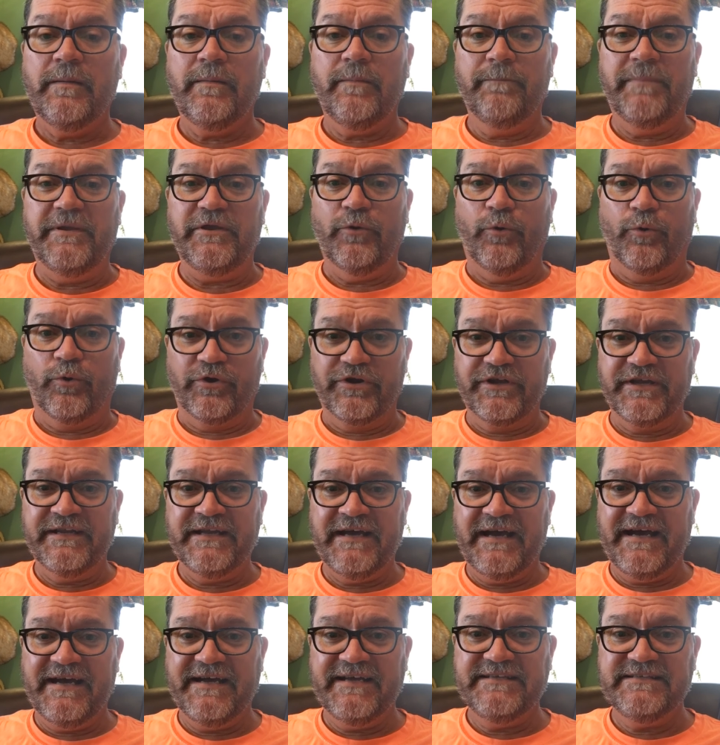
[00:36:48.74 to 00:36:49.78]
be
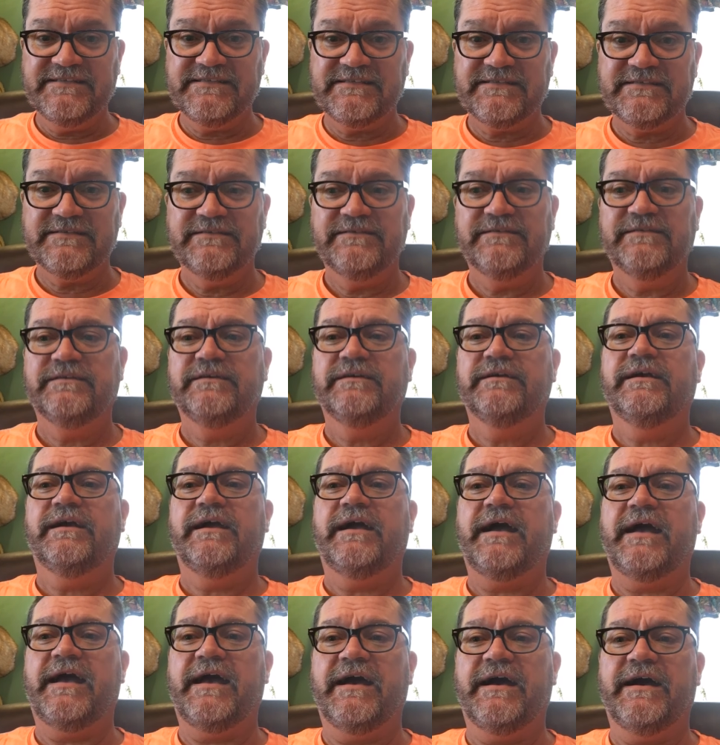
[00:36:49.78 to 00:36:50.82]
organized,
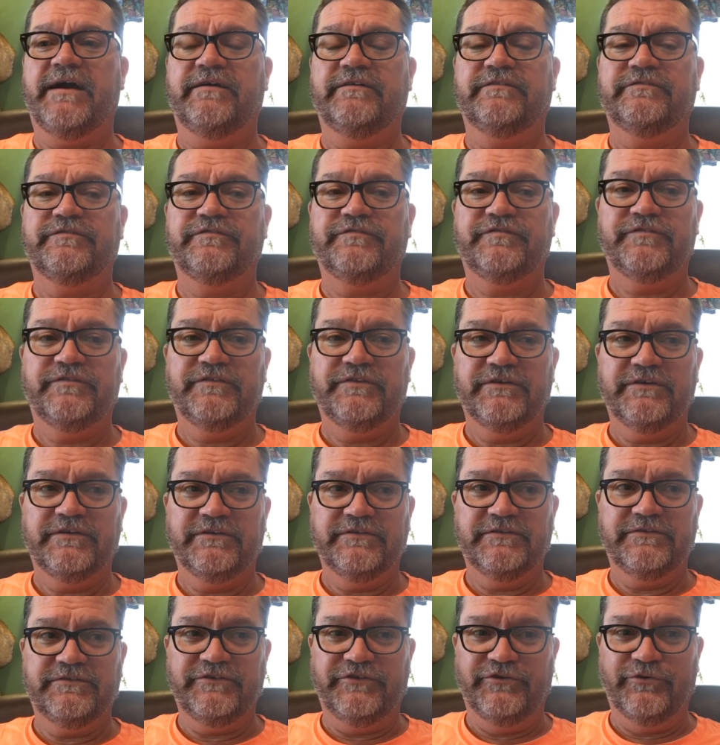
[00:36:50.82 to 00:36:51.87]
have
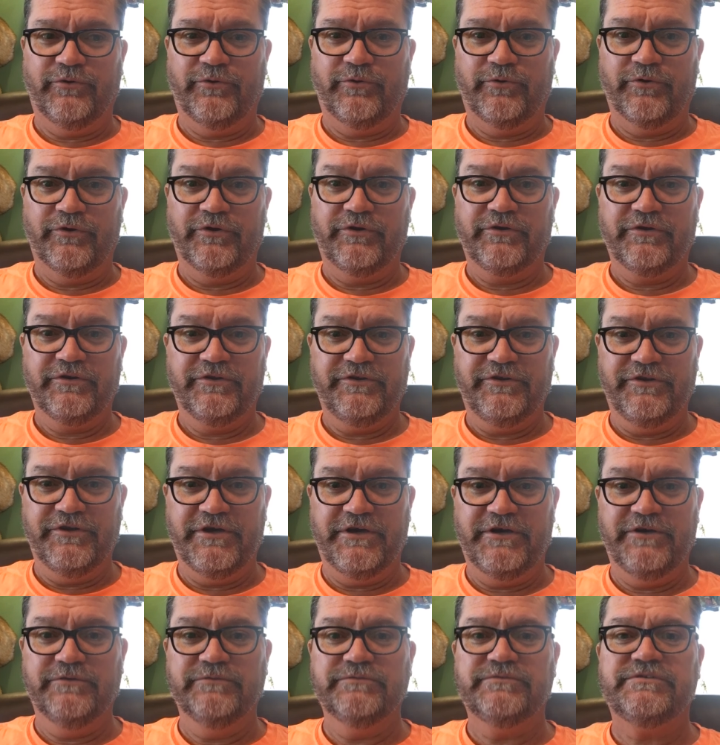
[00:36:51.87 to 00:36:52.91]
your
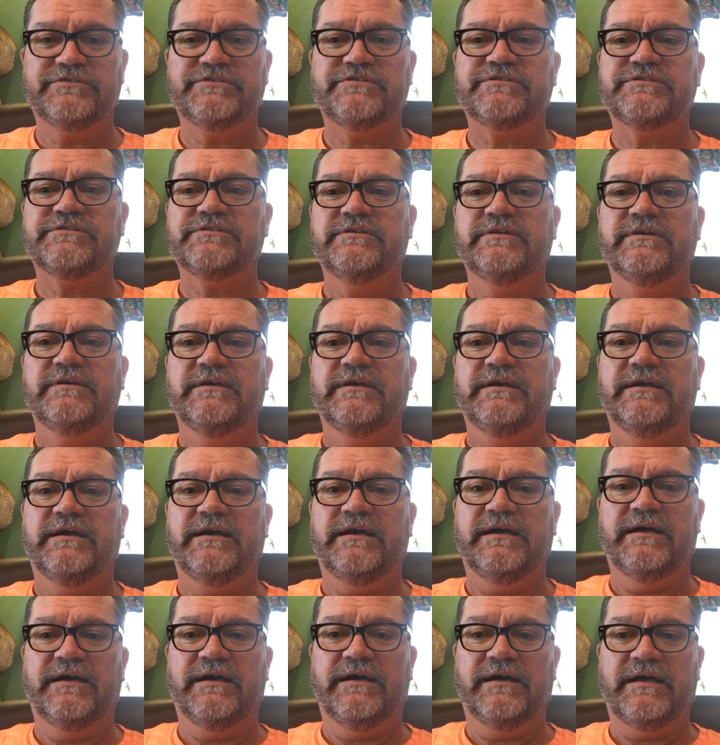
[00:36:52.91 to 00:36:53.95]
notes
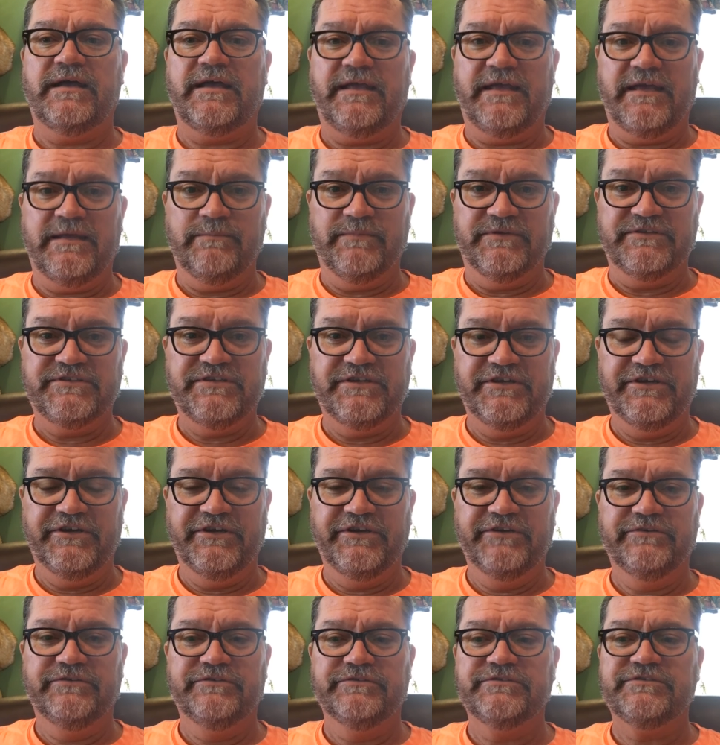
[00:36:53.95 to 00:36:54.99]
and
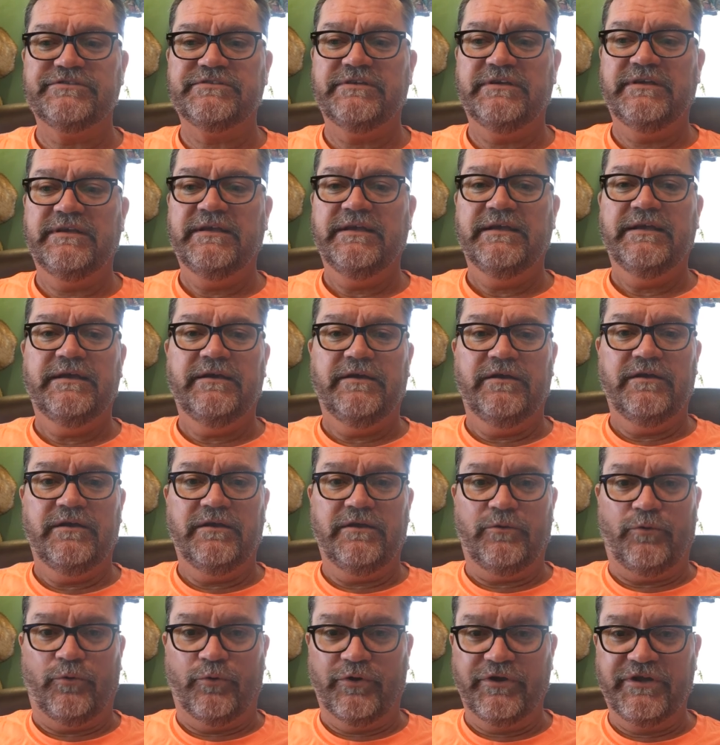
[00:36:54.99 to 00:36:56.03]
materials
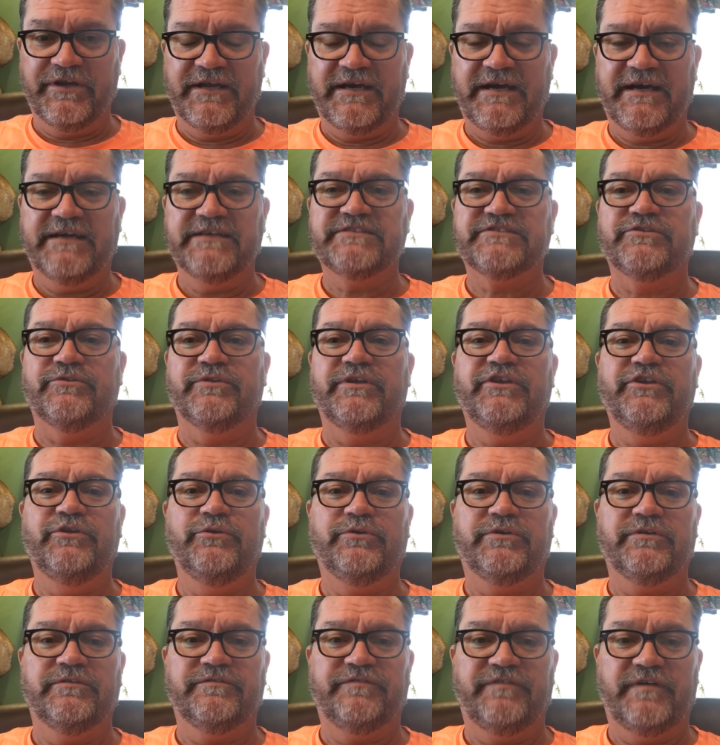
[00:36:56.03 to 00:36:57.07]
organized so that
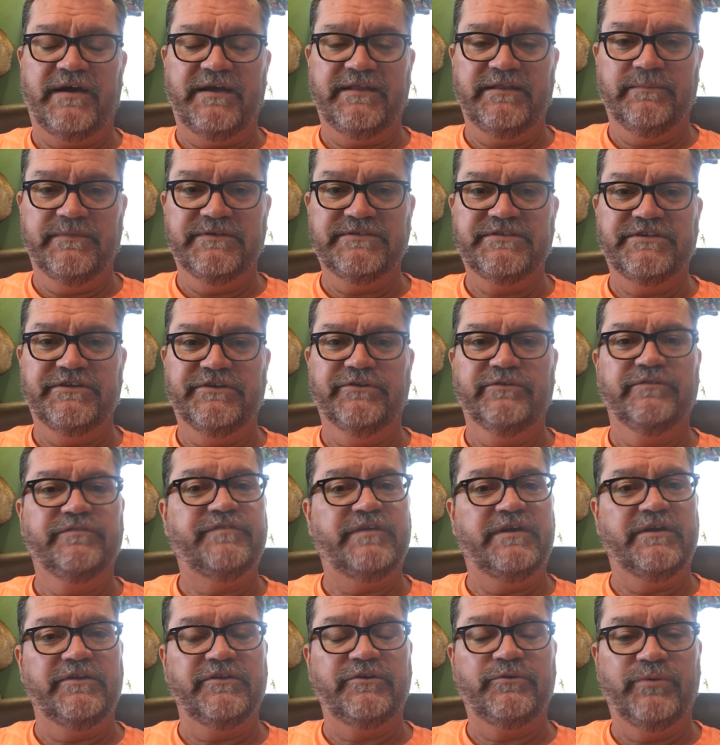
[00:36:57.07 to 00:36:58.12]
you can find the material
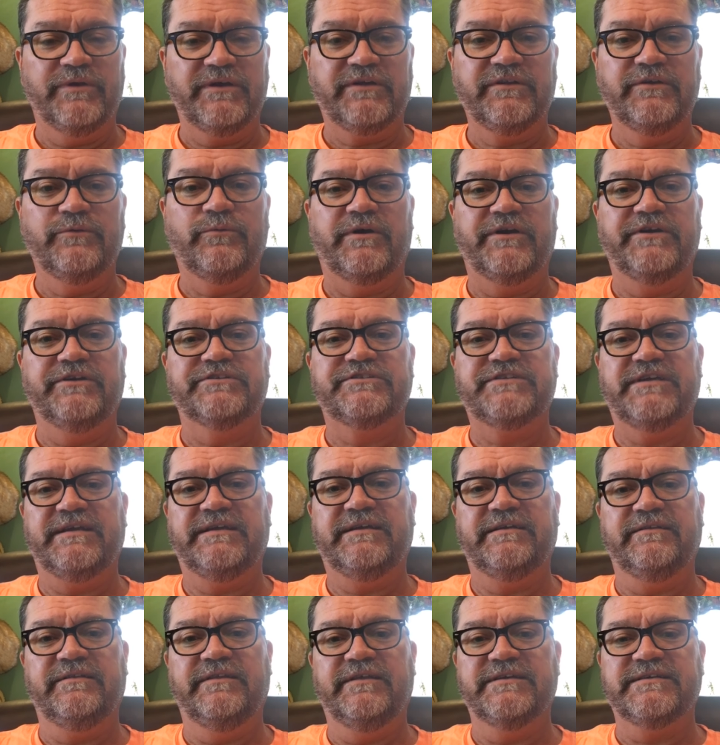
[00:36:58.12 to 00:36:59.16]
fairly quickly while you're
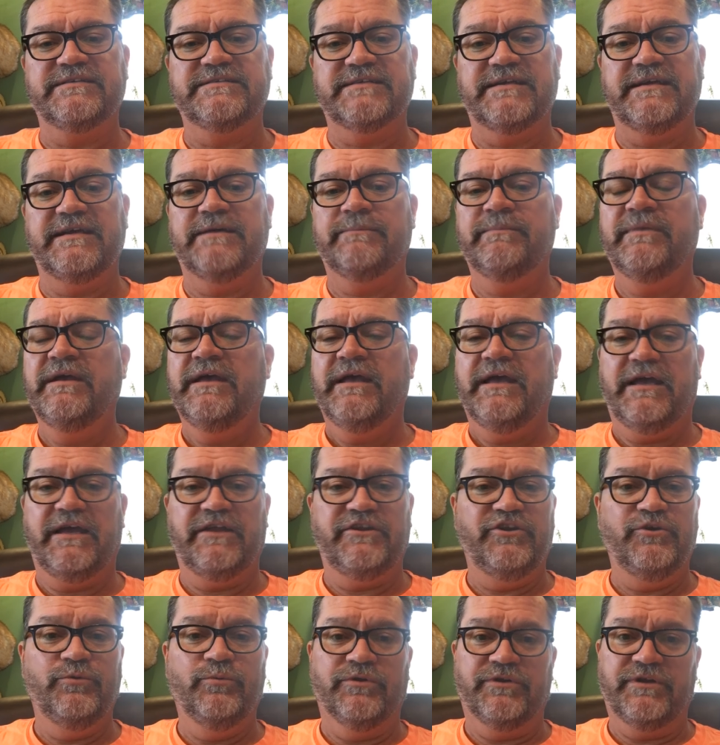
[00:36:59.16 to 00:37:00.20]
taking the exam,
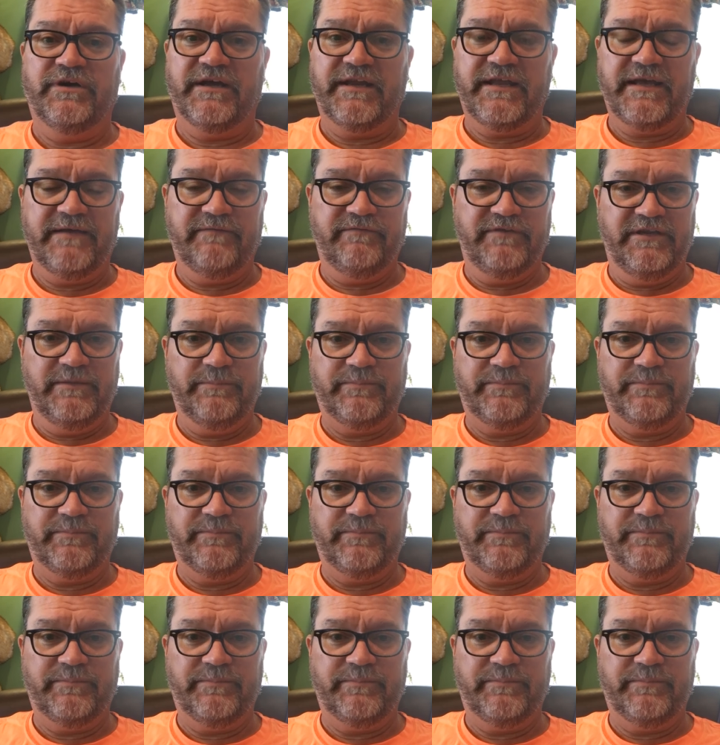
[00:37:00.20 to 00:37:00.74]
and you will not have any